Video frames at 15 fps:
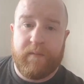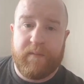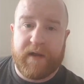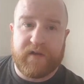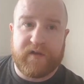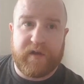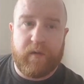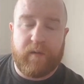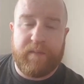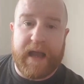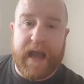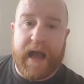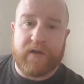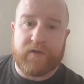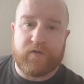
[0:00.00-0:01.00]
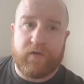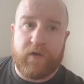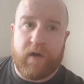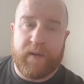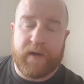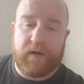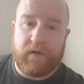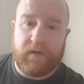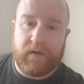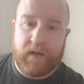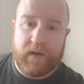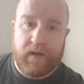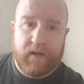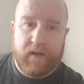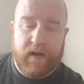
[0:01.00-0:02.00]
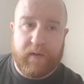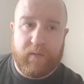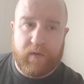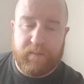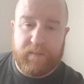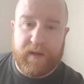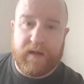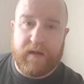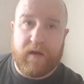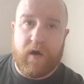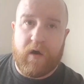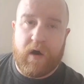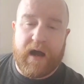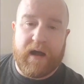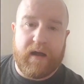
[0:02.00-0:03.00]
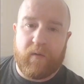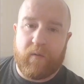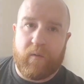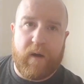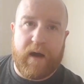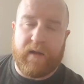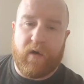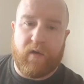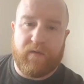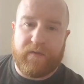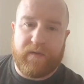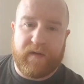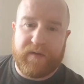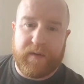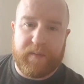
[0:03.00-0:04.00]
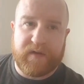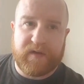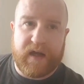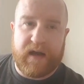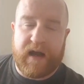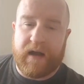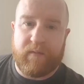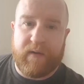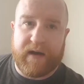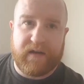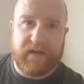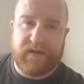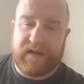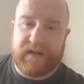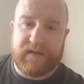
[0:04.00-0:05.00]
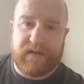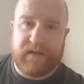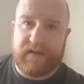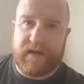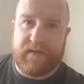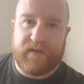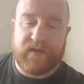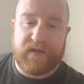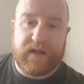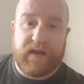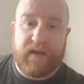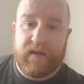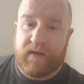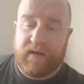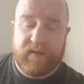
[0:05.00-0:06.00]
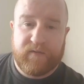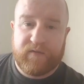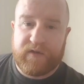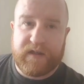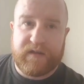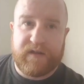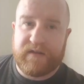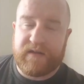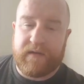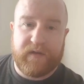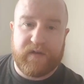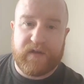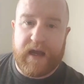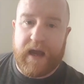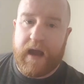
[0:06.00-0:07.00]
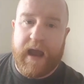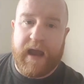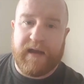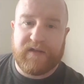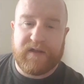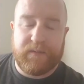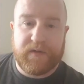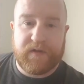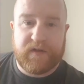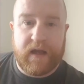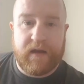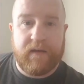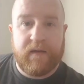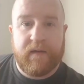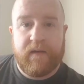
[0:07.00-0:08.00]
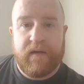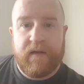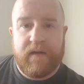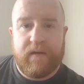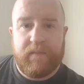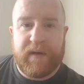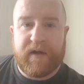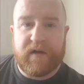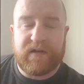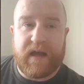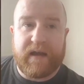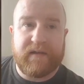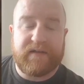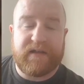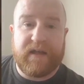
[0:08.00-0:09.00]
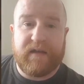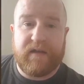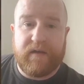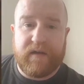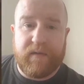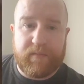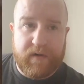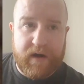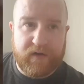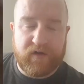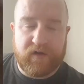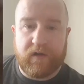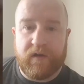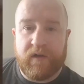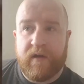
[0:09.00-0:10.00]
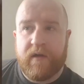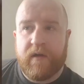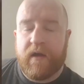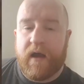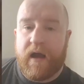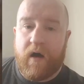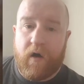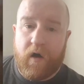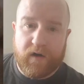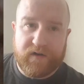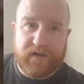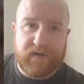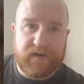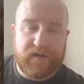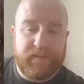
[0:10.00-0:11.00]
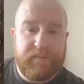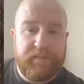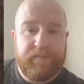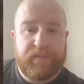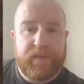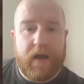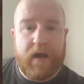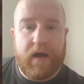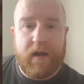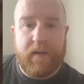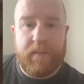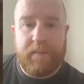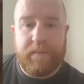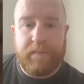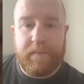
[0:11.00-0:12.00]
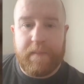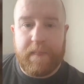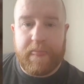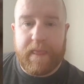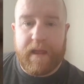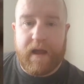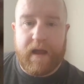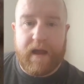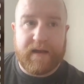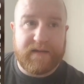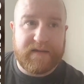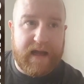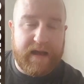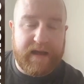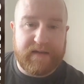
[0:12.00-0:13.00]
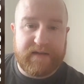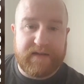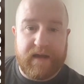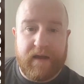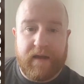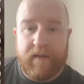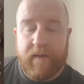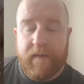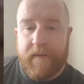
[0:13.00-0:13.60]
because it would be astronomical. It would be well over 50%. I reckon 60, 70, 80%. Because like I say, depression, autism, anxiety,